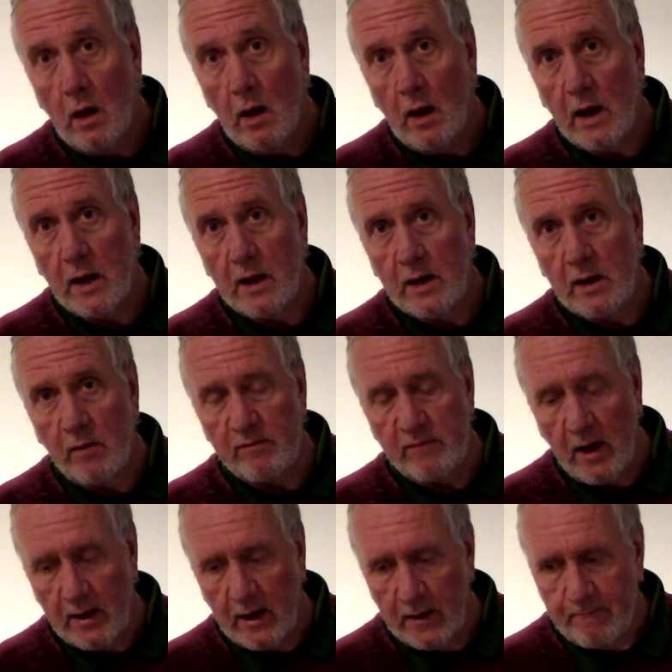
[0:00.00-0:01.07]
And here we've
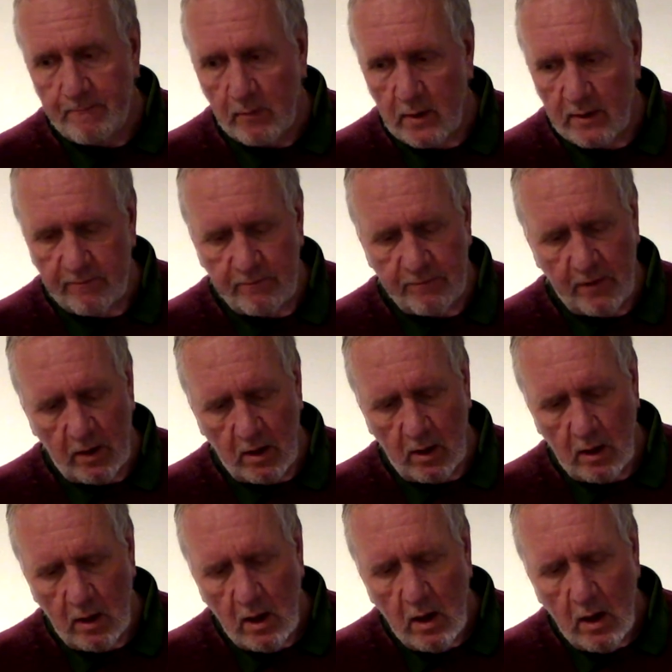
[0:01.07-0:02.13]
done it. We've
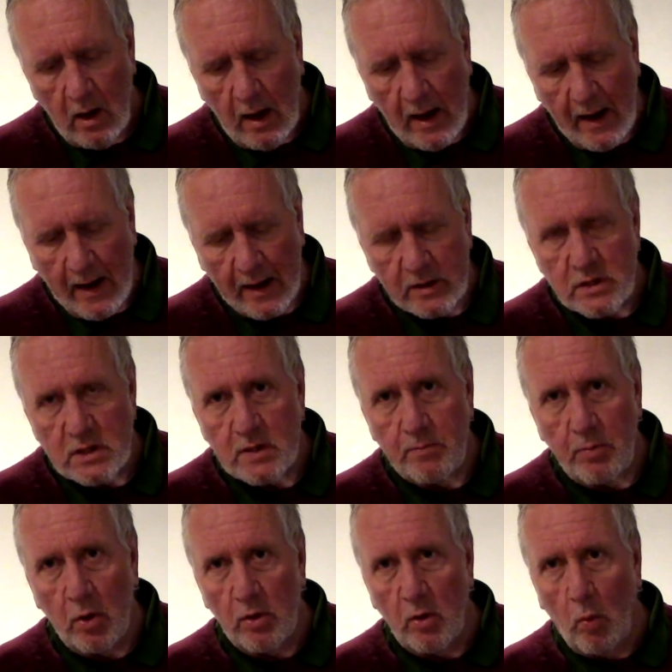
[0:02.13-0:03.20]
actually
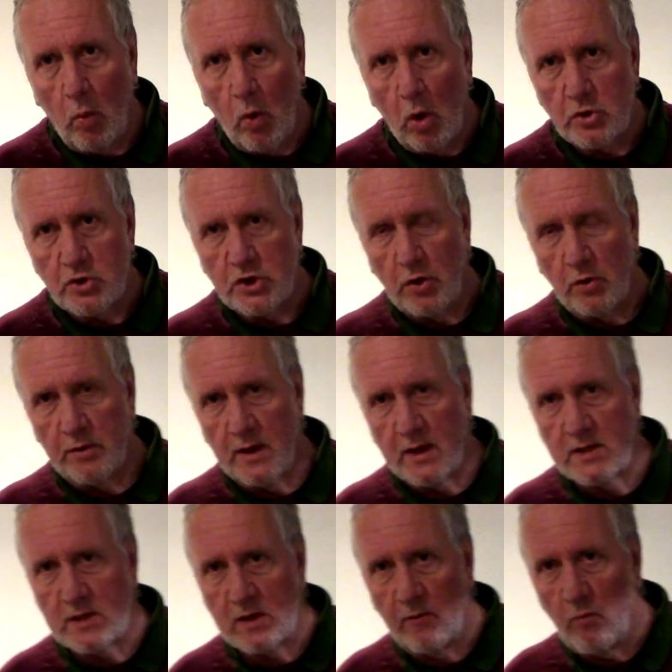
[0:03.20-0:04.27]
put the wash on
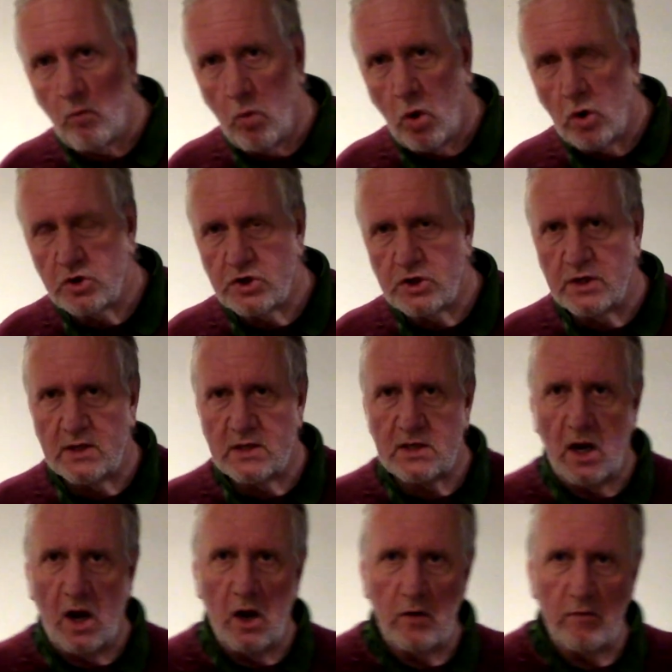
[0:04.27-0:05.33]
this. I've washed this
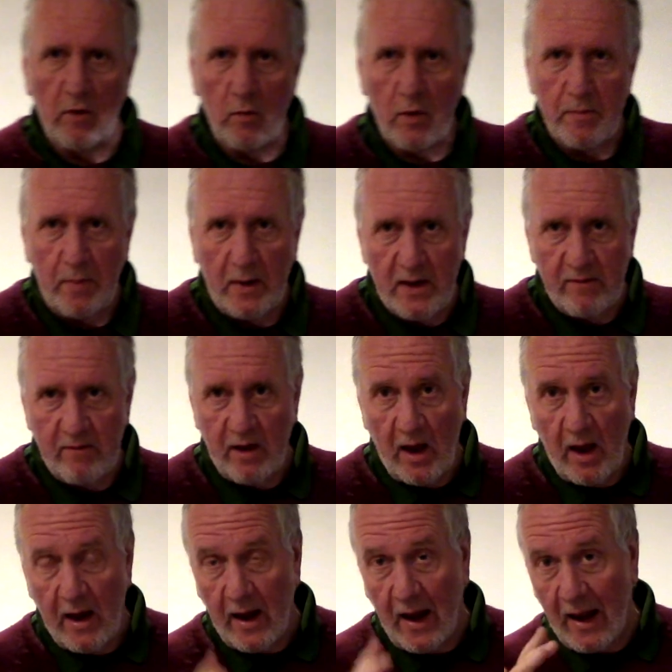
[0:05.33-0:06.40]
over with
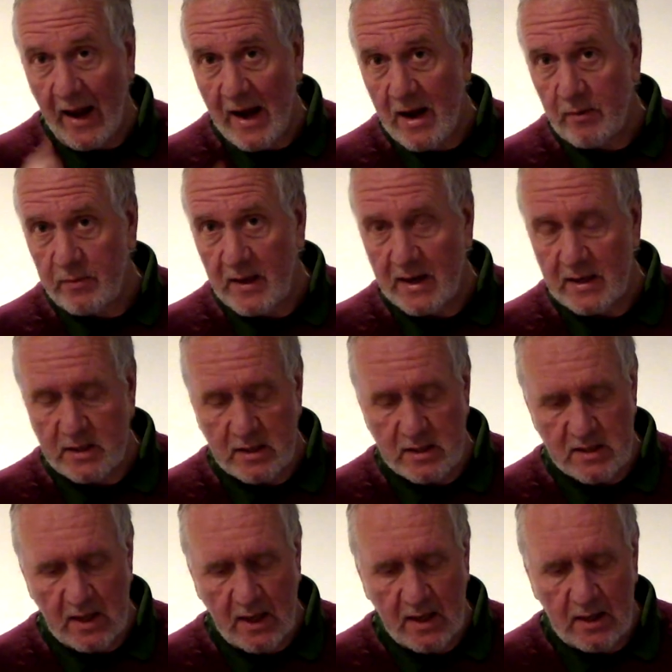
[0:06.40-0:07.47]
PVA, allowed that to
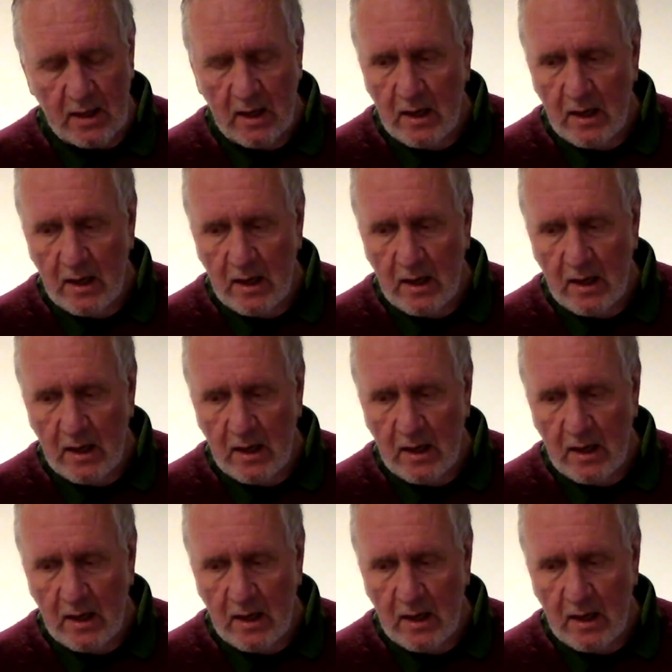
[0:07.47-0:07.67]
set,